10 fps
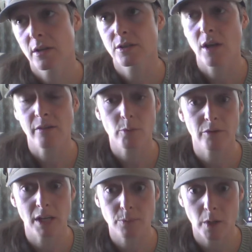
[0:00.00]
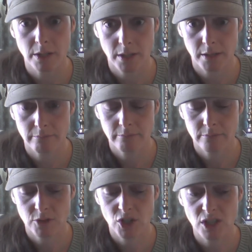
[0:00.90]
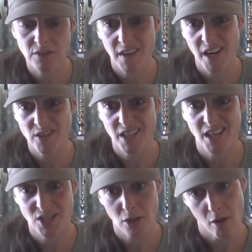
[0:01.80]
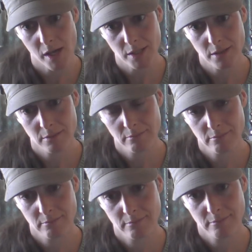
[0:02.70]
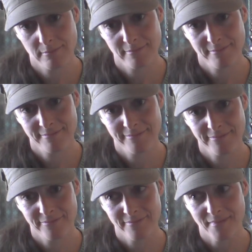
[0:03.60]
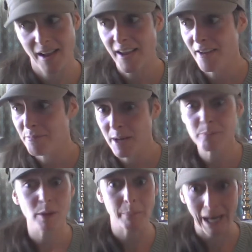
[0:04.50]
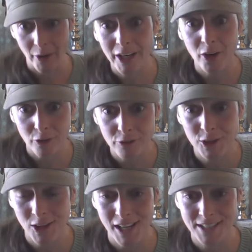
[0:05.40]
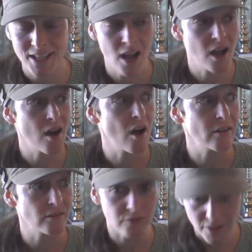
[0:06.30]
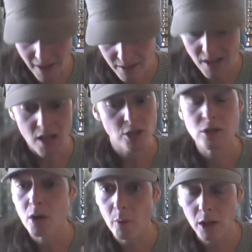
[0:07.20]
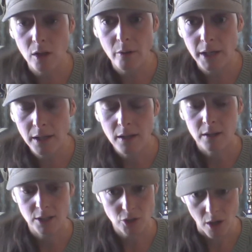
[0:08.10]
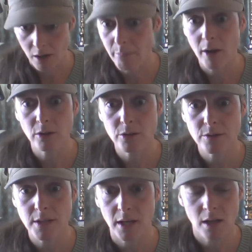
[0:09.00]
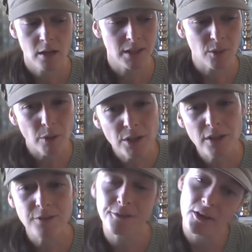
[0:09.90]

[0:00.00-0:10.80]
sophomore vice president. She just found out today she lost. I have been preparing her for loss for you know what, Chloe? Let's talk about losing. Like, what are you going to feel